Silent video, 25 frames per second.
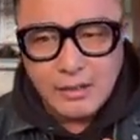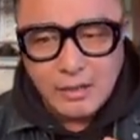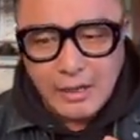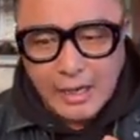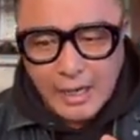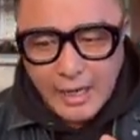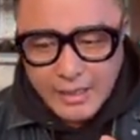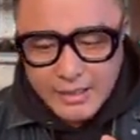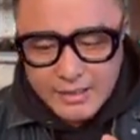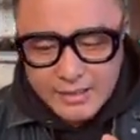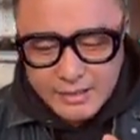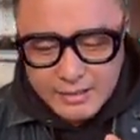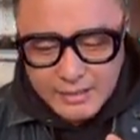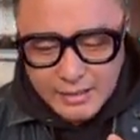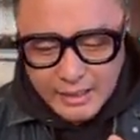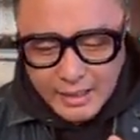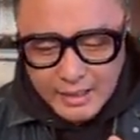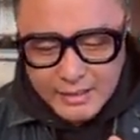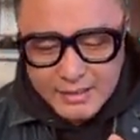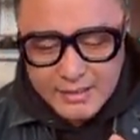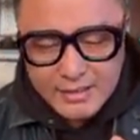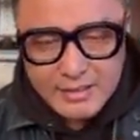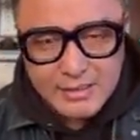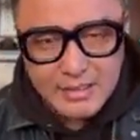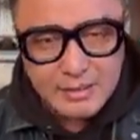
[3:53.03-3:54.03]

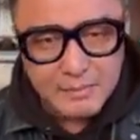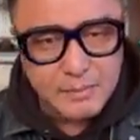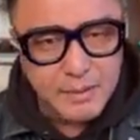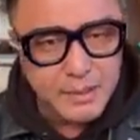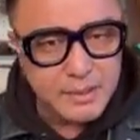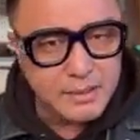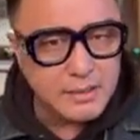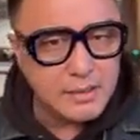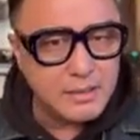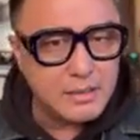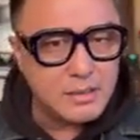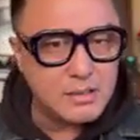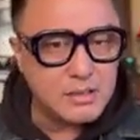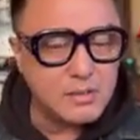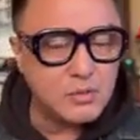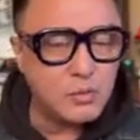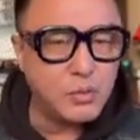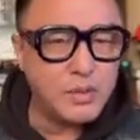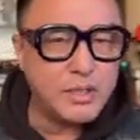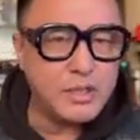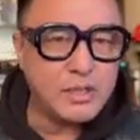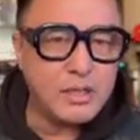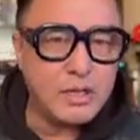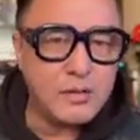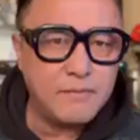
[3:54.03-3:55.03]
As Tibetans,
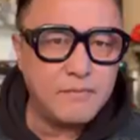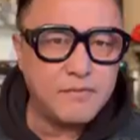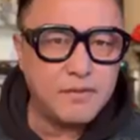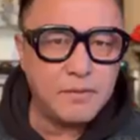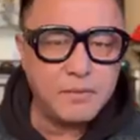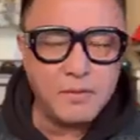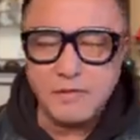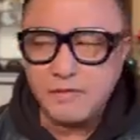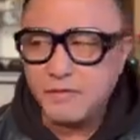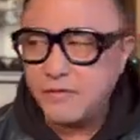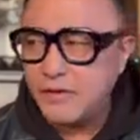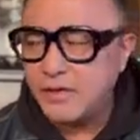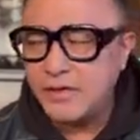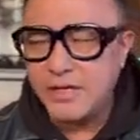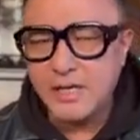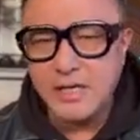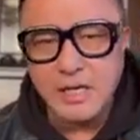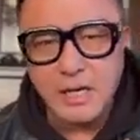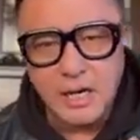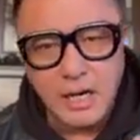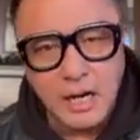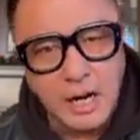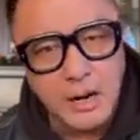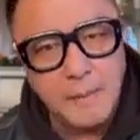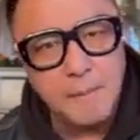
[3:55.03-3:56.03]
we come from a very
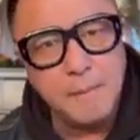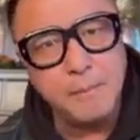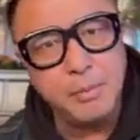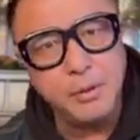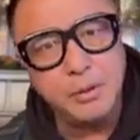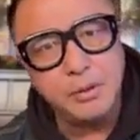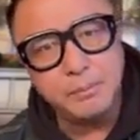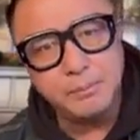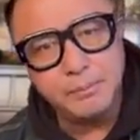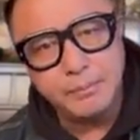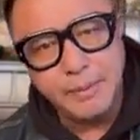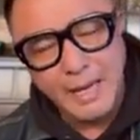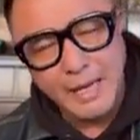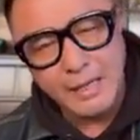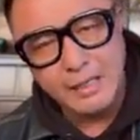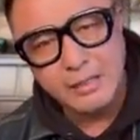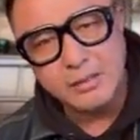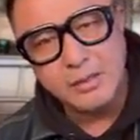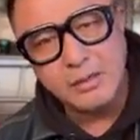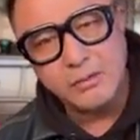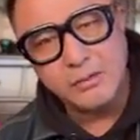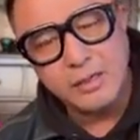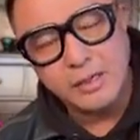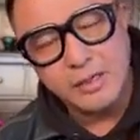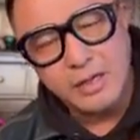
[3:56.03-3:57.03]
humble
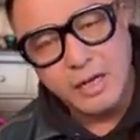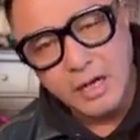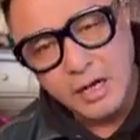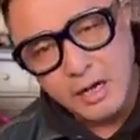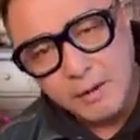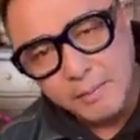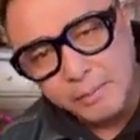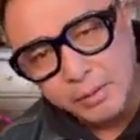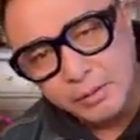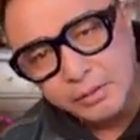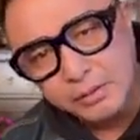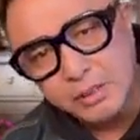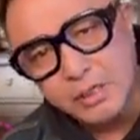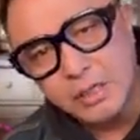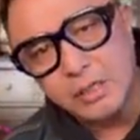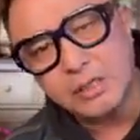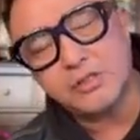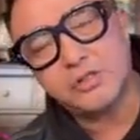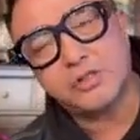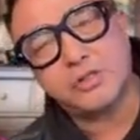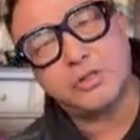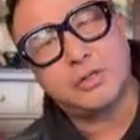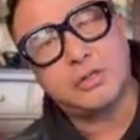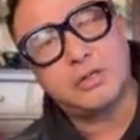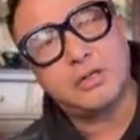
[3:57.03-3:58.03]
background and a humble
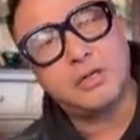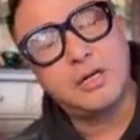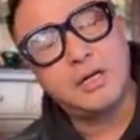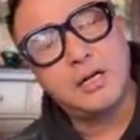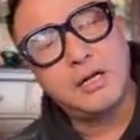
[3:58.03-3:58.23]
culture.